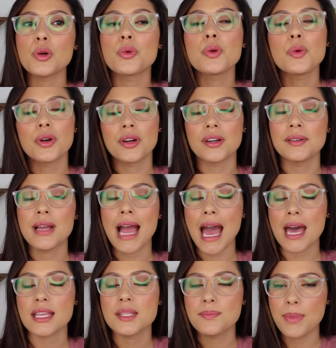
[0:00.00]
or we were
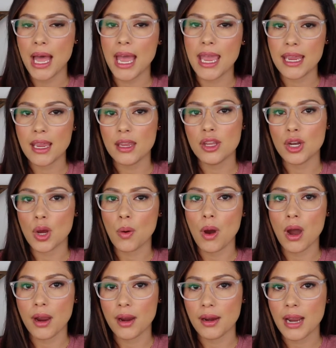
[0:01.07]
asked by, you know,
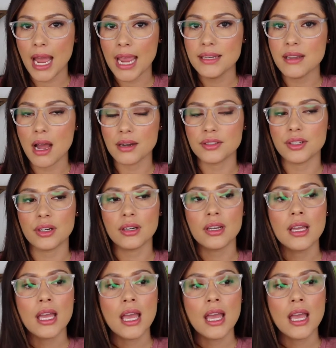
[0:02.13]
our eye doctor,